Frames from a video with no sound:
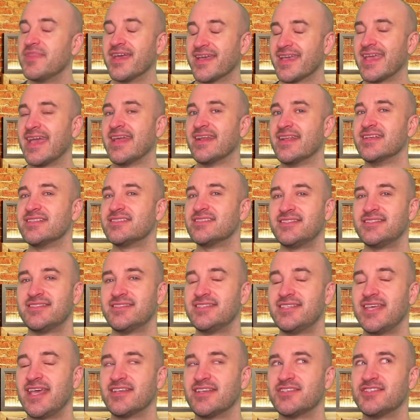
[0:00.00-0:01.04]
Again, it
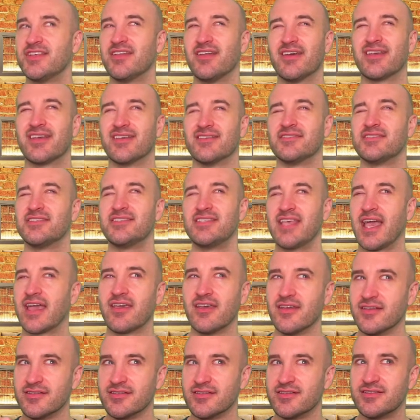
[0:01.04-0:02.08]
takes you like a
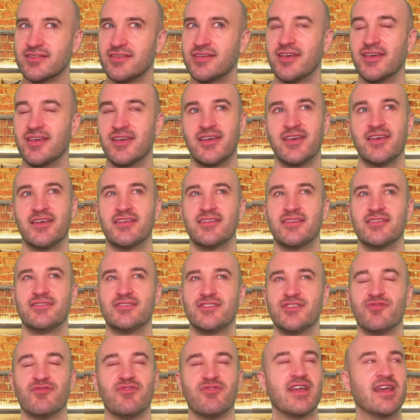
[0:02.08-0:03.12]
second
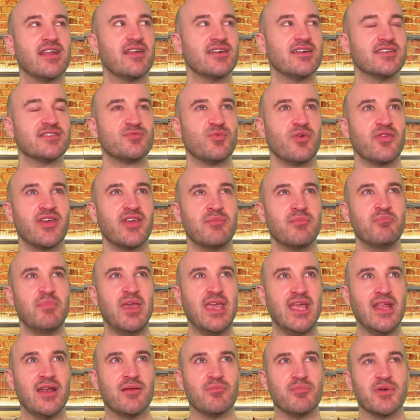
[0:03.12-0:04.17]
to realize what they
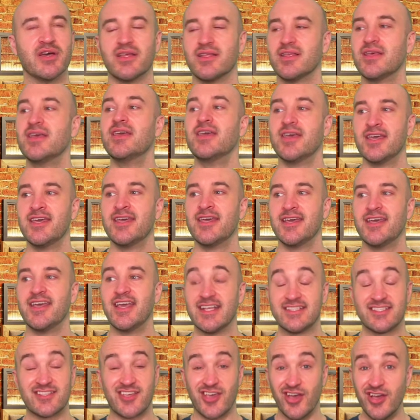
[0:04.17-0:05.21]
mean, but
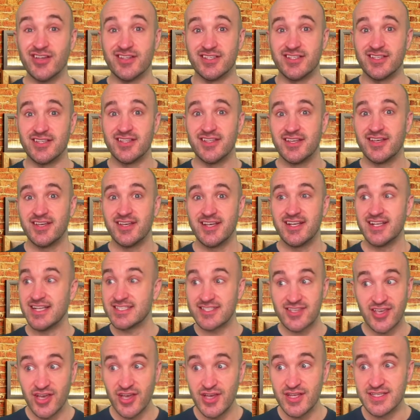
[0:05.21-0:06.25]
it's good.
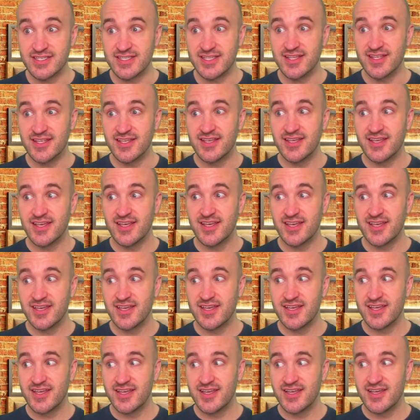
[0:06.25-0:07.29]
It's good.
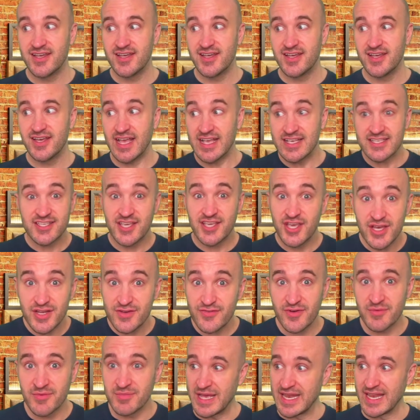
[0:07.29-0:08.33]
It's good,
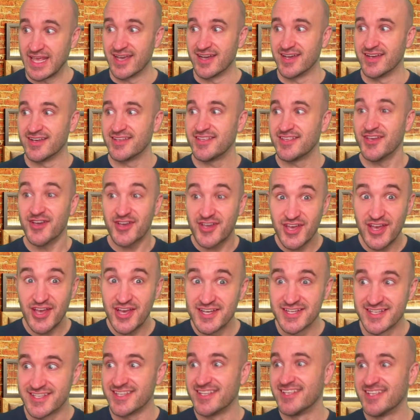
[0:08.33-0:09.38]
Romelia. You're
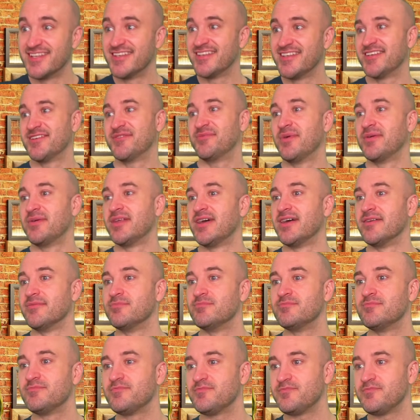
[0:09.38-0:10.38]
good. Well done.